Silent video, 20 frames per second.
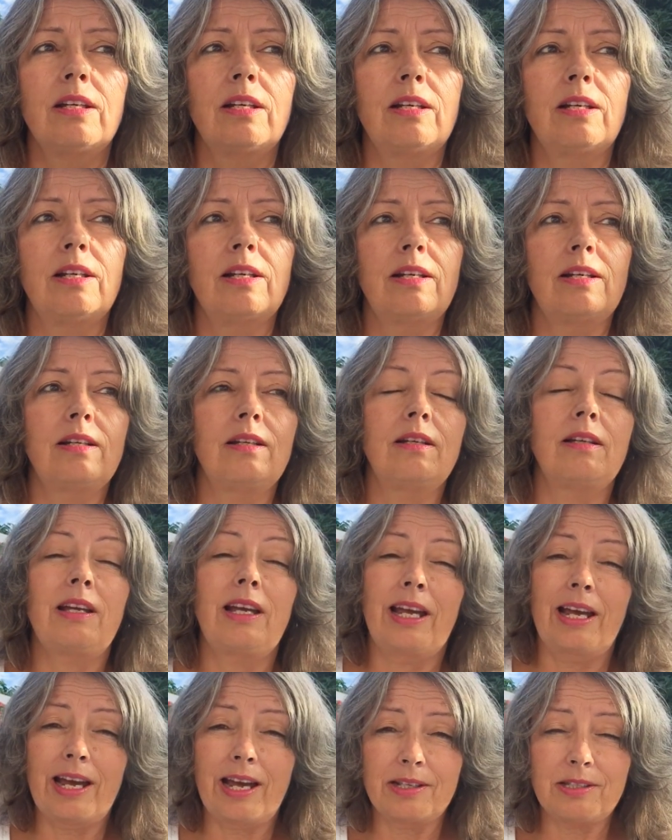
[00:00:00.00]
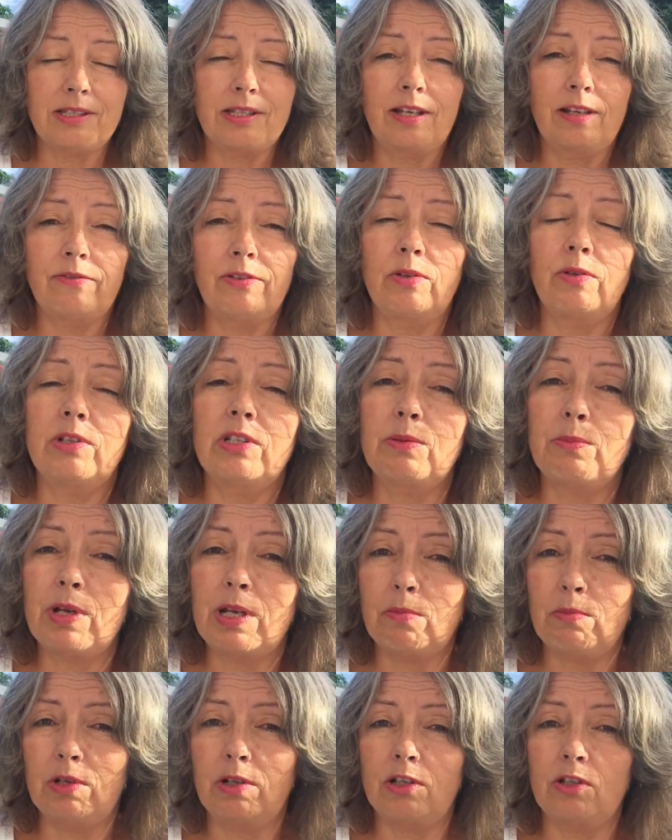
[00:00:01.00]
Uh, hats have always
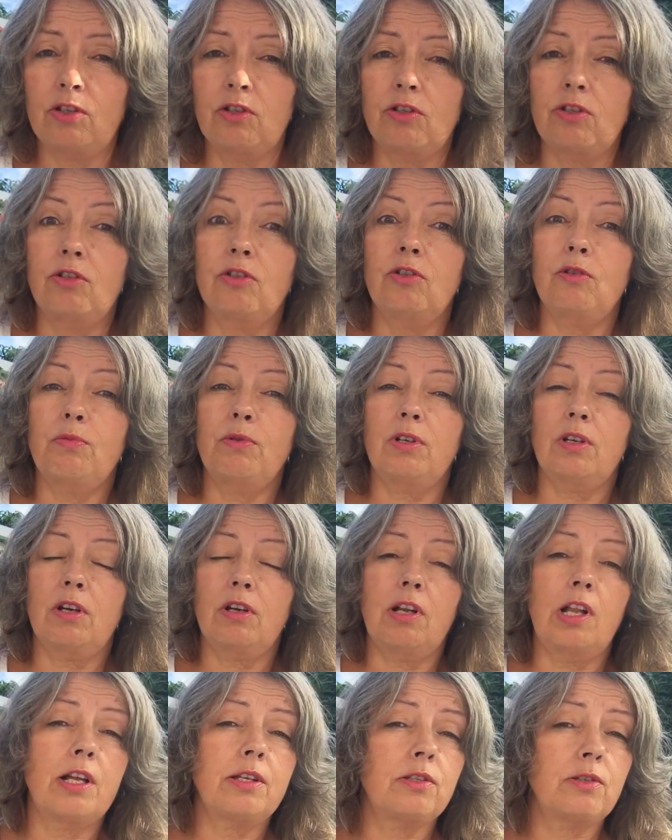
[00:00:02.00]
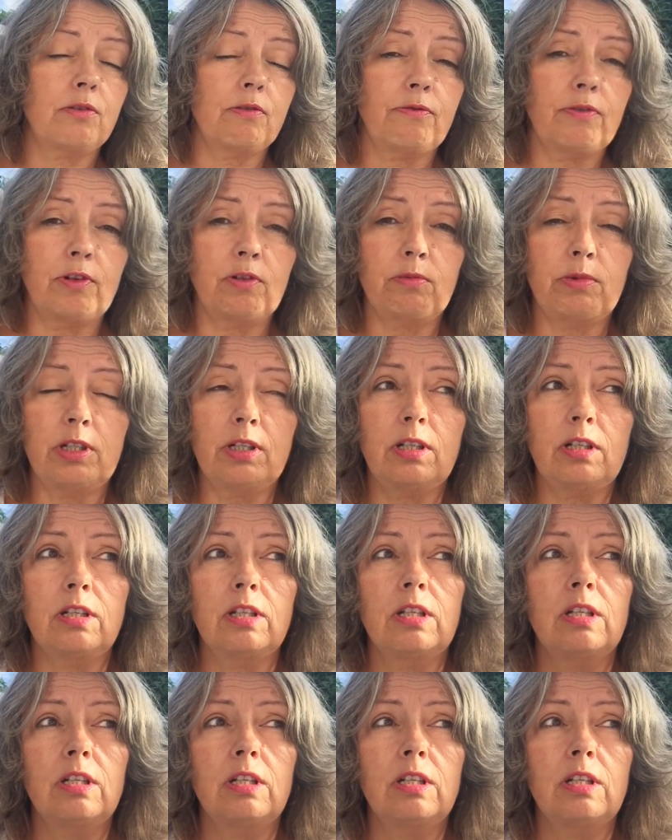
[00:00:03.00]
made me super claustrophobic.